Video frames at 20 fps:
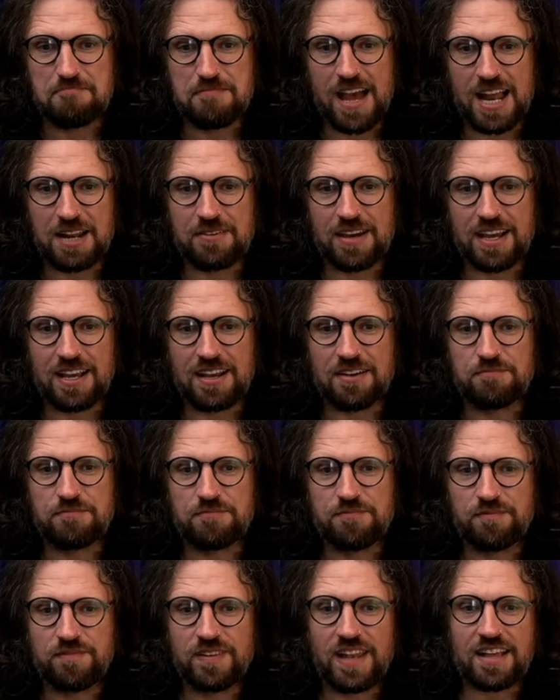Anyway,
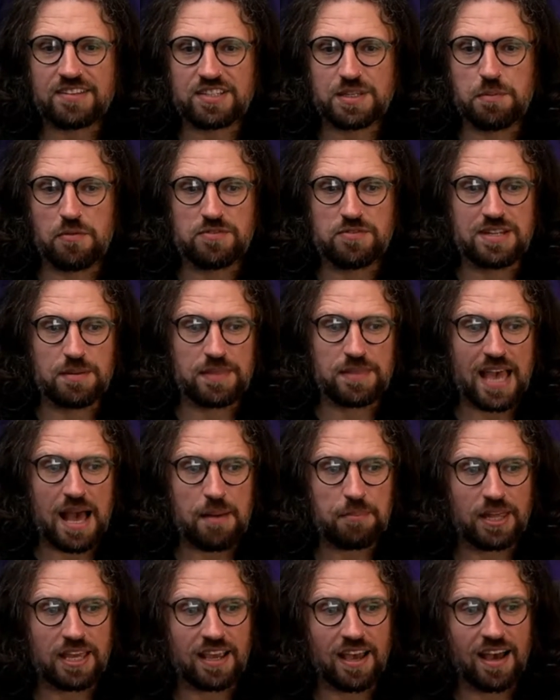last comment from Timothy
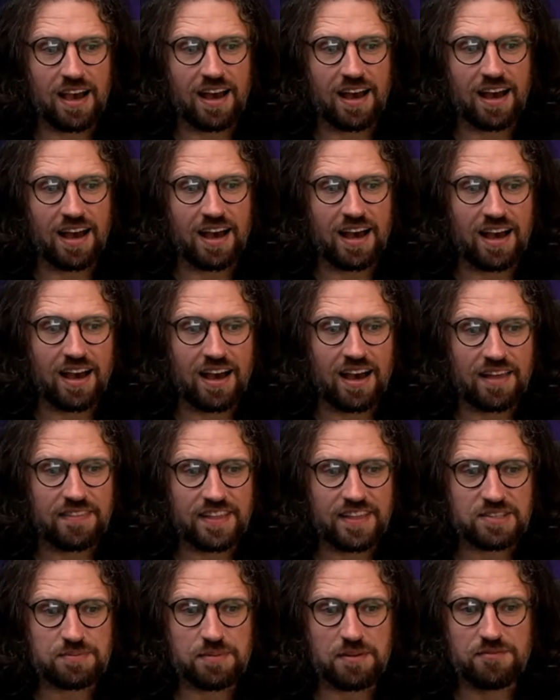Appling.
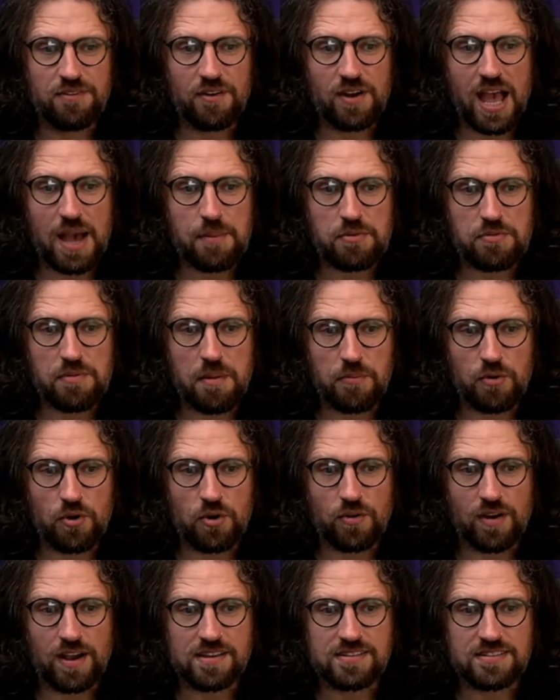Thanks, man. I'm very happy with my
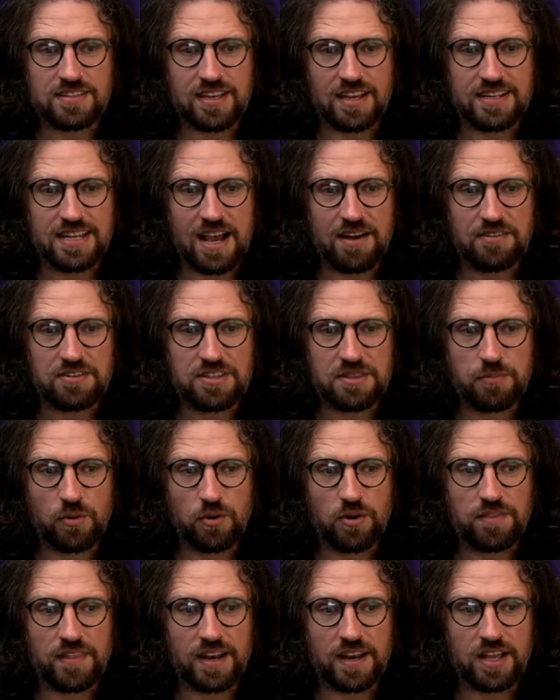progress, and now to the
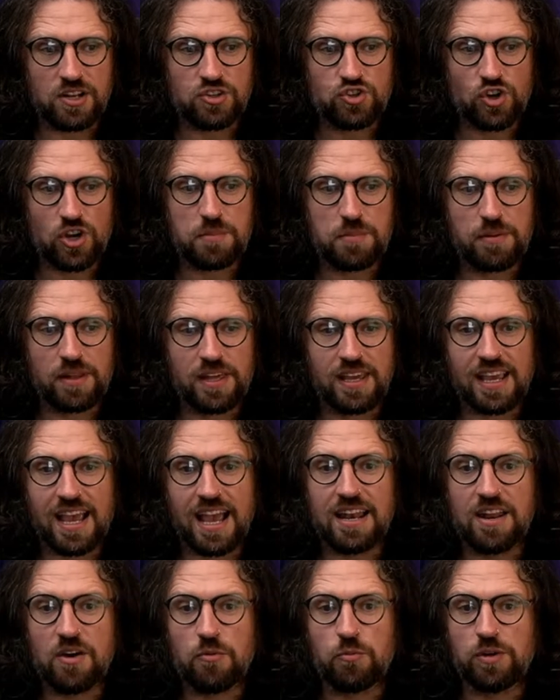point that I enjoy playing
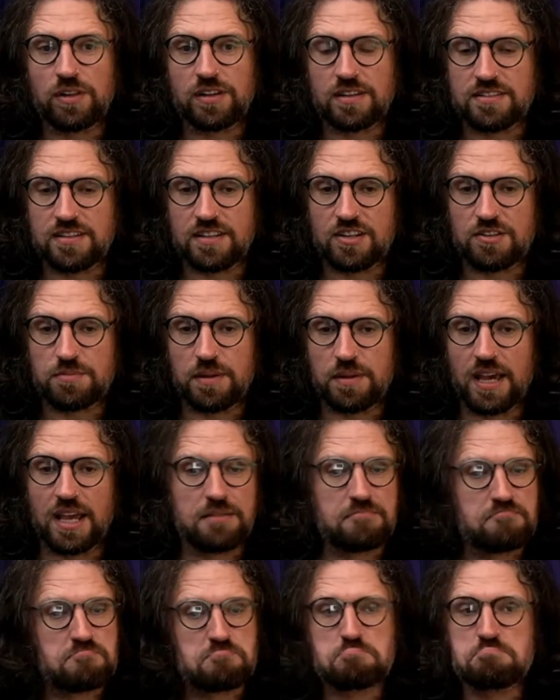again and will continue to
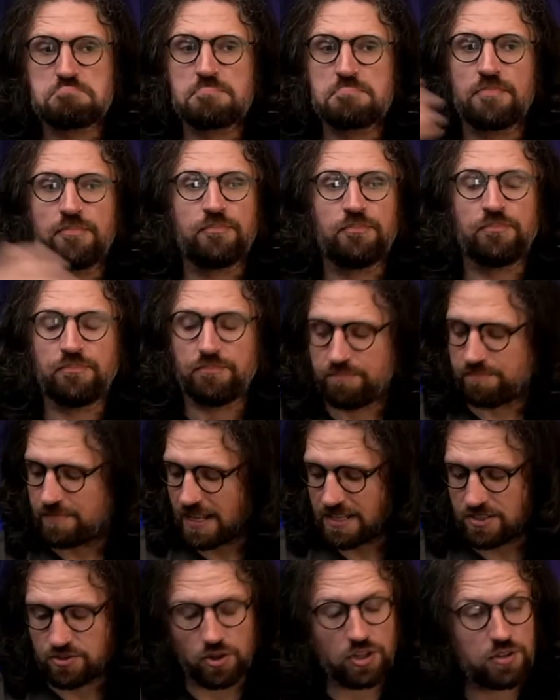play.
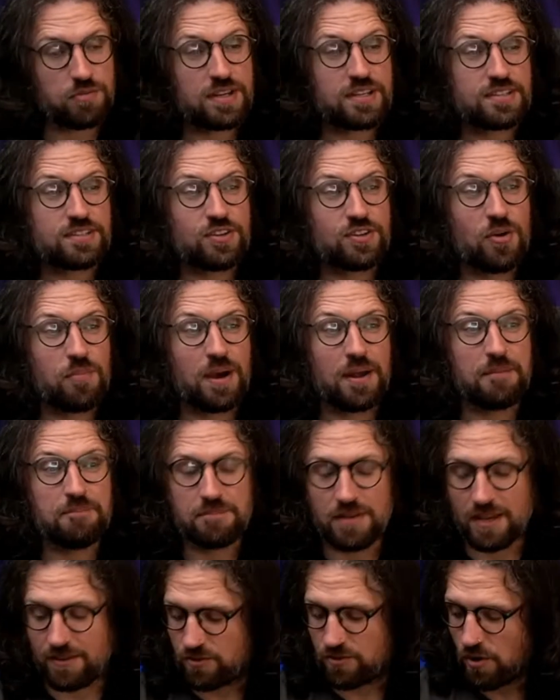That's all there is to it,
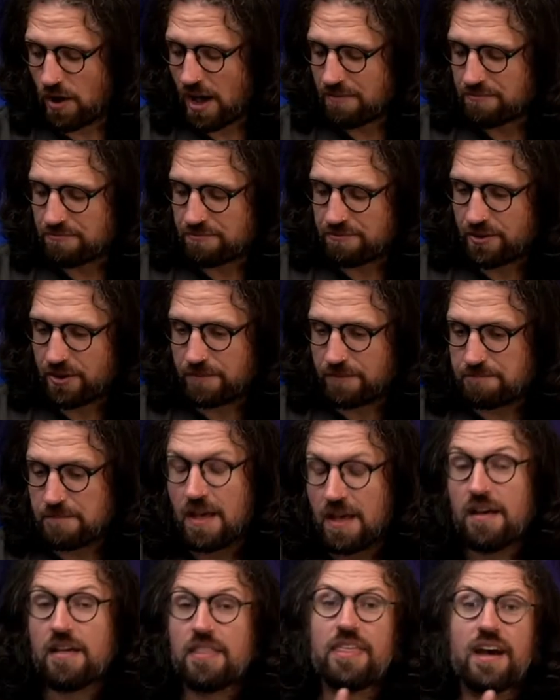man. If you're having fun,
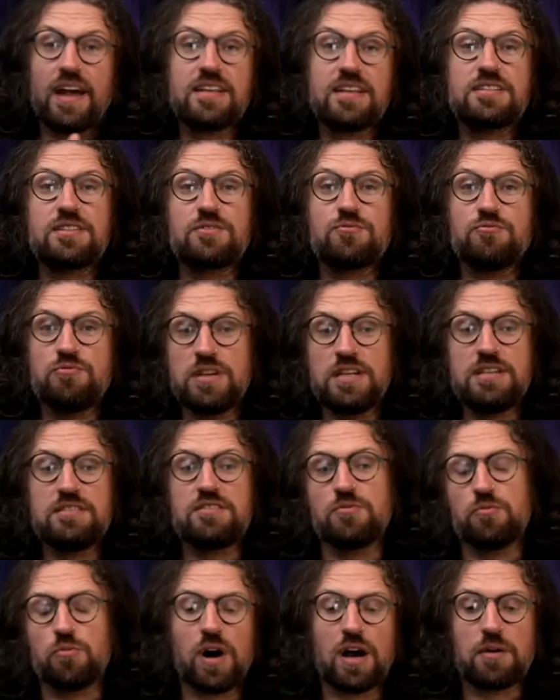that is the
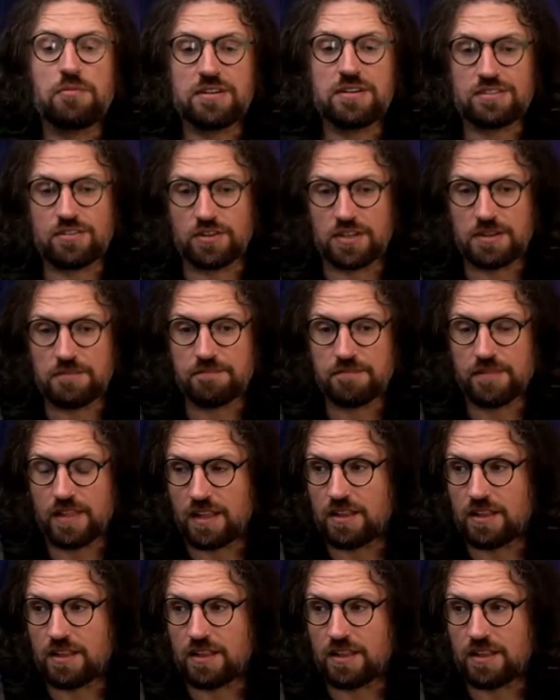reason why we study.